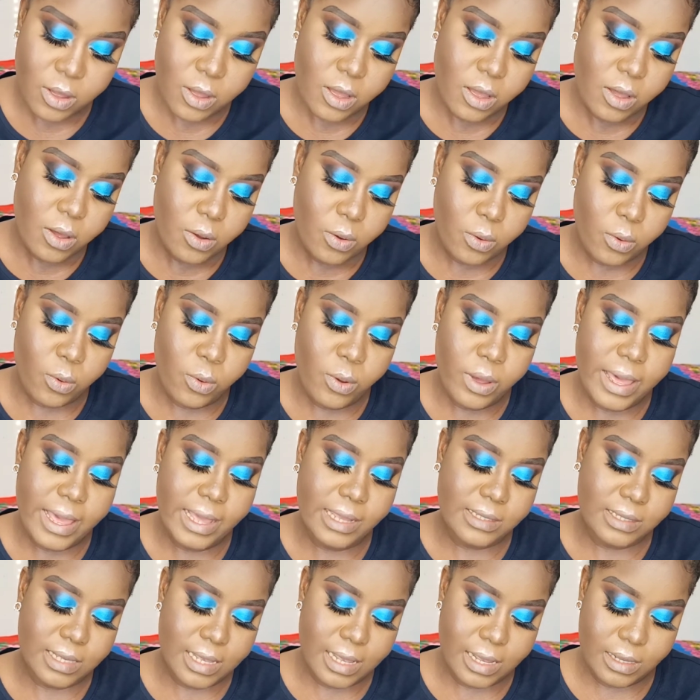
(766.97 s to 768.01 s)

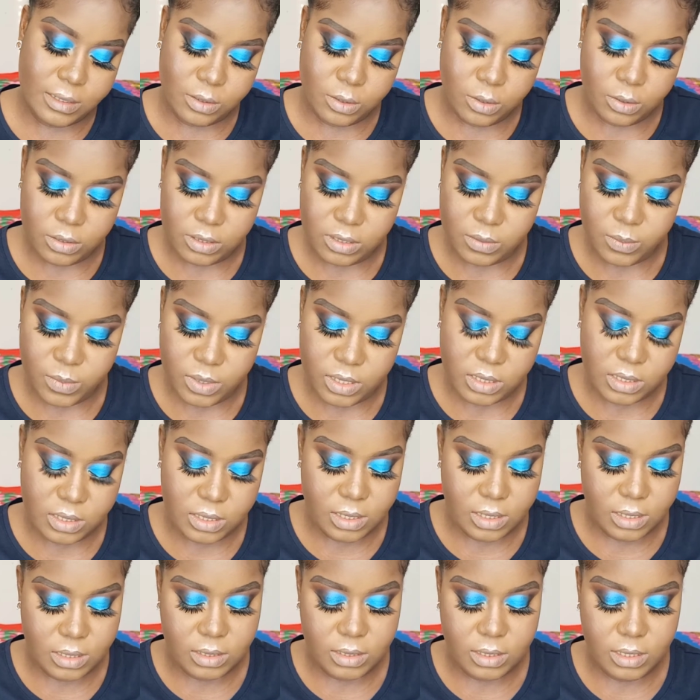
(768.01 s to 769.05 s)
OXX Cosmetics
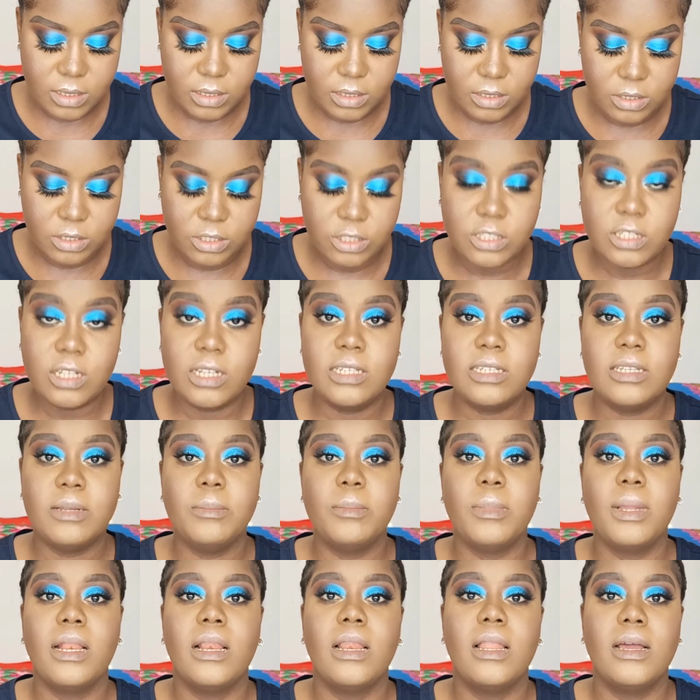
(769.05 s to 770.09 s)
in the shade
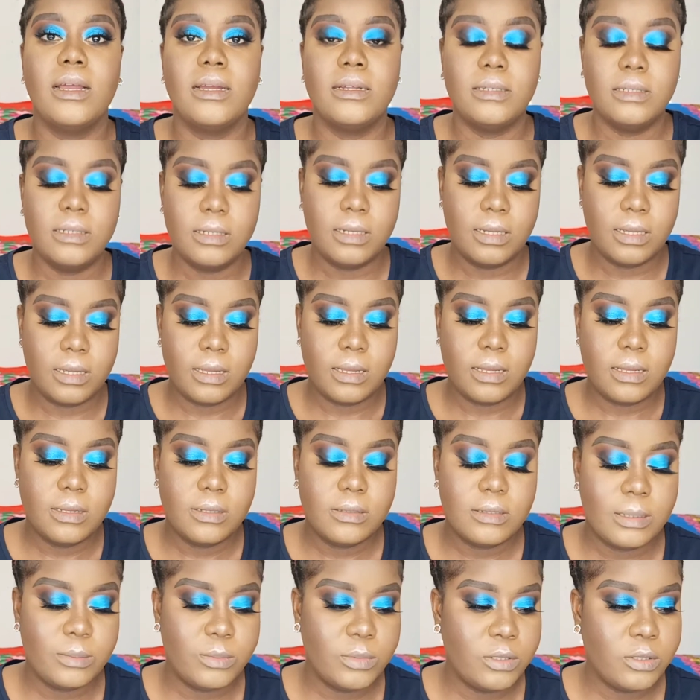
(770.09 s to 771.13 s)
Milan. So I'm
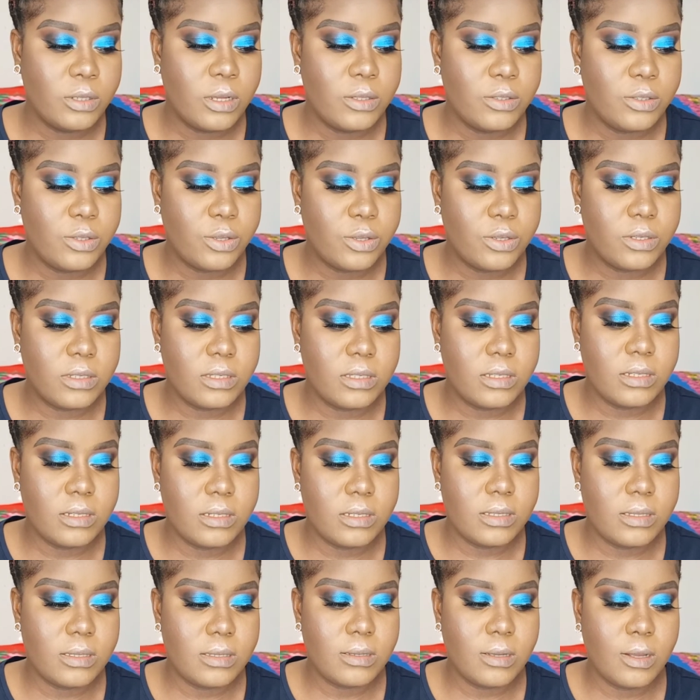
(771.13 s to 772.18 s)
just going to use this
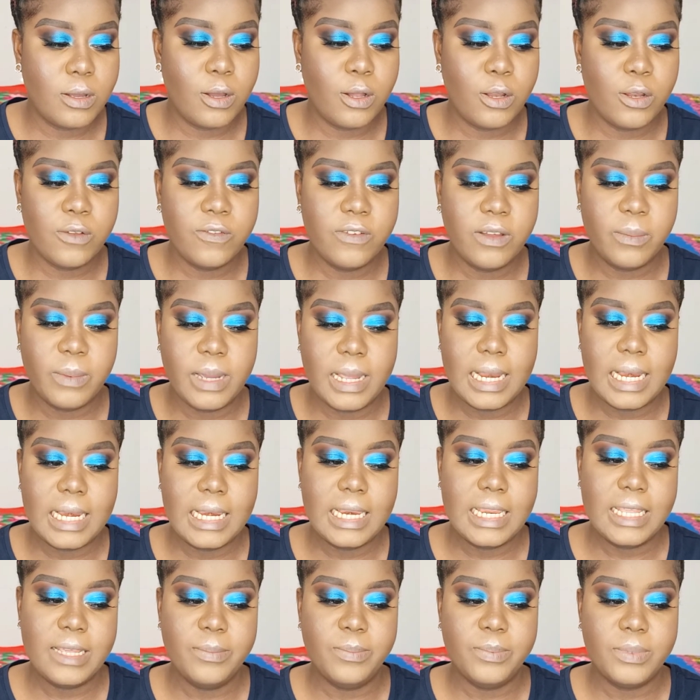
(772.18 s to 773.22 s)
all over my
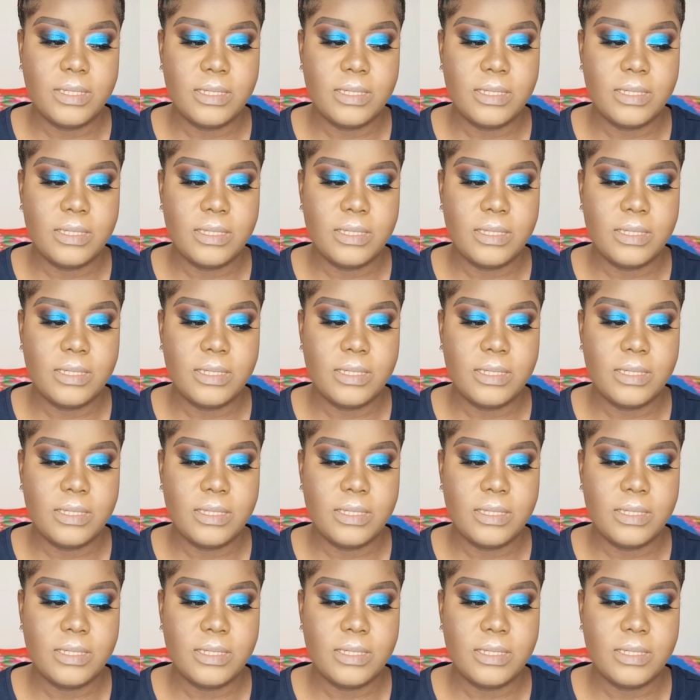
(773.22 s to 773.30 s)
lips.